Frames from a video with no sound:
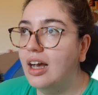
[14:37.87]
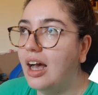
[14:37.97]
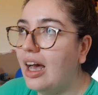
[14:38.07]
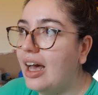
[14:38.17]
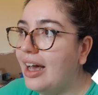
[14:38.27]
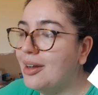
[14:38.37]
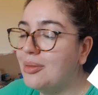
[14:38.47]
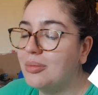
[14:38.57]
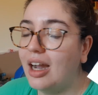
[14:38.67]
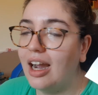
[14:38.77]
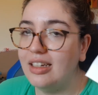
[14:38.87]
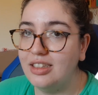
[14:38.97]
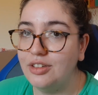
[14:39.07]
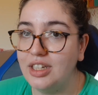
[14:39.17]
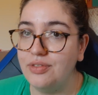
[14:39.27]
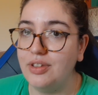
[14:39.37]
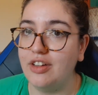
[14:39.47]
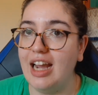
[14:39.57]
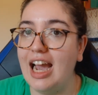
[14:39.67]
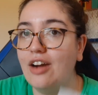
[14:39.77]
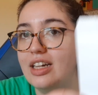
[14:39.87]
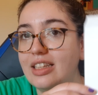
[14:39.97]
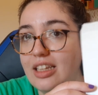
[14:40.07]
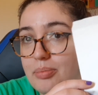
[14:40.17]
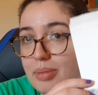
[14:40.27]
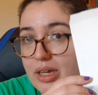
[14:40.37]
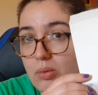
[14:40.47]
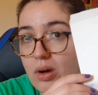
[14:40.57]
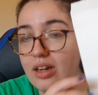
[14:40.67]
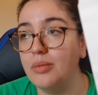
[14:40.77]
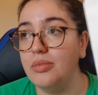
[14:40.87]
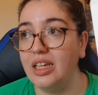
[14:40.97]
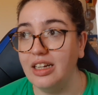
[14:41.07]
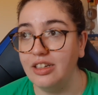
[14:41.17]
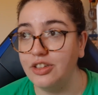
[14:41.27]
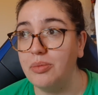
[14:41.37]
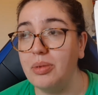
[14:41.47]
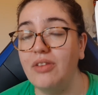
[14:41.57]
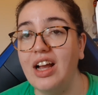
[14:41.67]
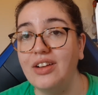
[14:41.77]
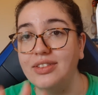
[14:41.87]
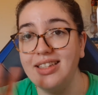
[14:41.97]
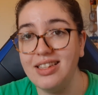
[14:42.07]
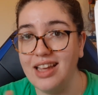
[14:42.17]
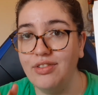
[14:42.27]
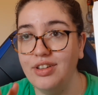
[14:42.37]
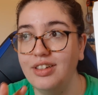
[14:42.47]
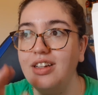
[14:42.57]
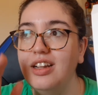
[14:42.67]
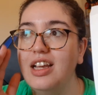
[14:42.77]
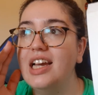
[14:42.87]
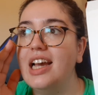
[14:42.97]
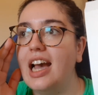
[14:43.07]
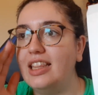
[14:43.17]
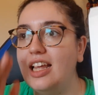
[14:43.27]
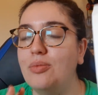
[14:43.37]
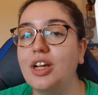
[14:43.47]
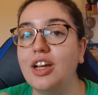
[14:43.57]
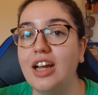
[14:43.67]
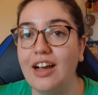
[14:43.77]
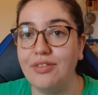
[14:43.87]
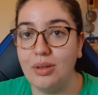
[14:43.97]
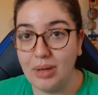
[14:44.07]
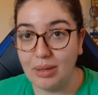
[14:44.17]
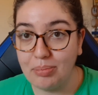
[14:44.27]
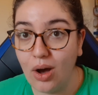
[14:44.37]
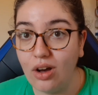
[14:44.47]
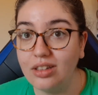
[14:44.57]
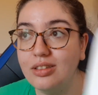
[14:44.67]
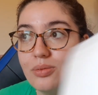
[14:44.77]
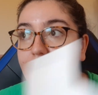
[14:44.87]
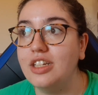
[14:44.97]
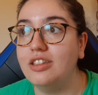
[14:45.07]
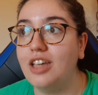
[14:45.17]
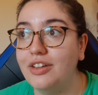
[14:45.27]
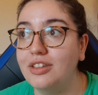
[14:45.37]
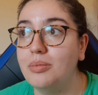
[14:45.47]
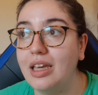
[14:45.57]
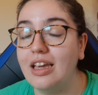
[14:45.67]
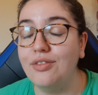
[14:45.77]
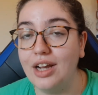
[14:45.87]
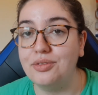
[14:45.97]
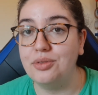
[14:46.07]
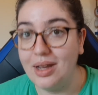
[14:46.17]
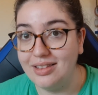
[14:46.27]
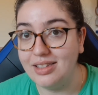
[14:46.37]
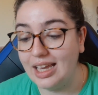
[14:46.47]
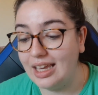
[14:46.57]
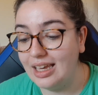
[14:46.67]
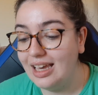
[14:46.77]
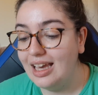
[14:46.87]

I still need to figure it out. And then the bigger one, I'm thinking it's going to be around €7. And then we're going to have the big box, which is going to be around €20.